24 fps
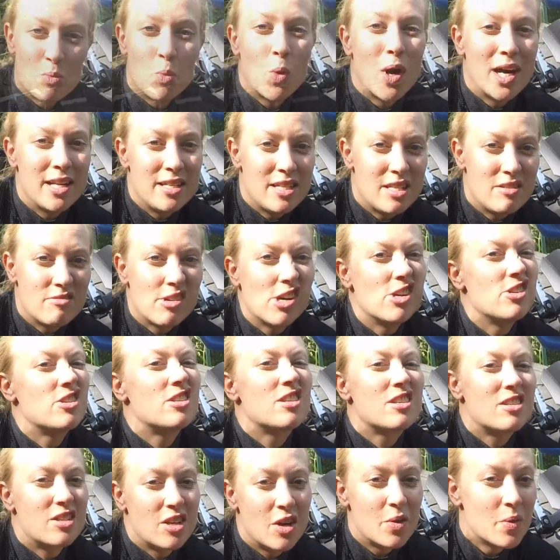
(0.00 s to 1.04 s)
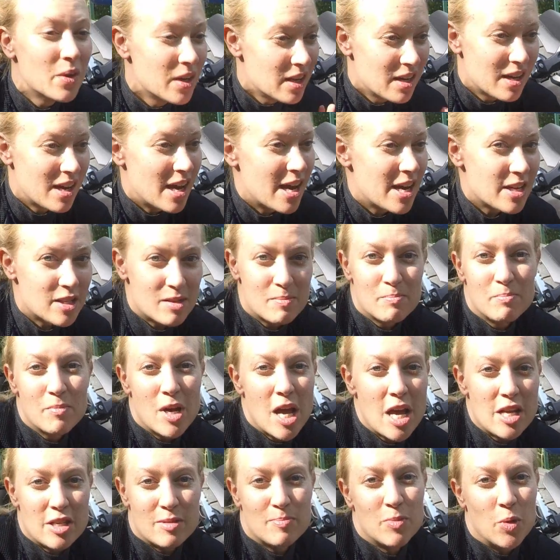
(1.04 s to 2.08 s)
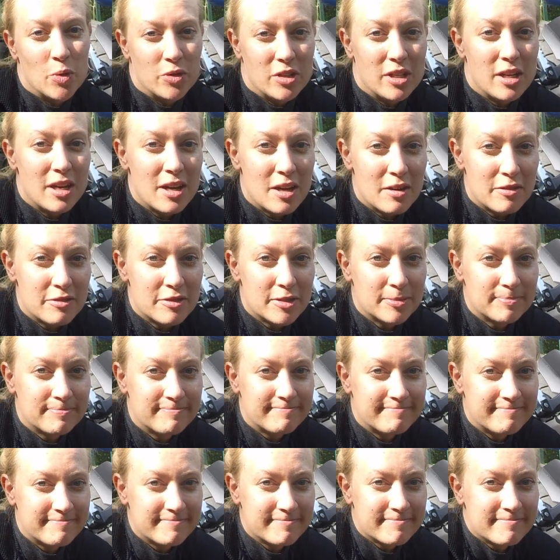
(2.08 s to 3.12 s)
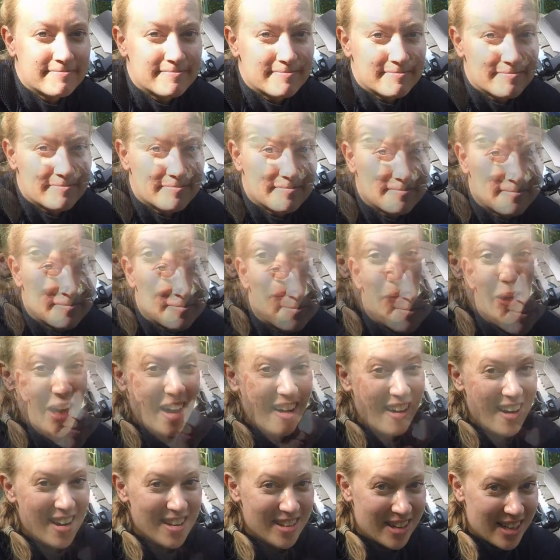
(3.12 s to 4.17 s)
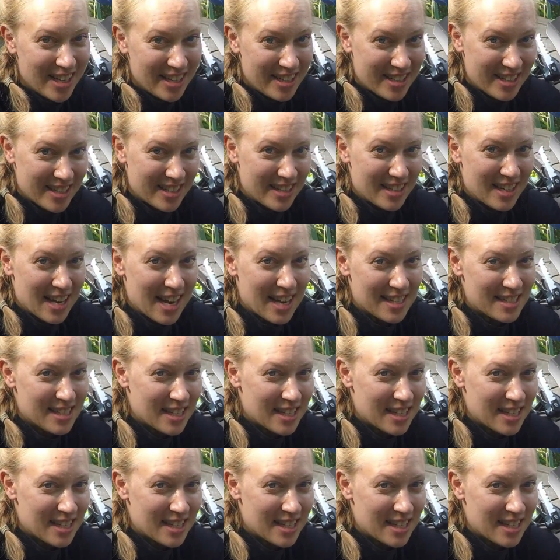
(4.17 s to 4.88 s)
windy roads. So it's more than enough. The Yamaha Niken has a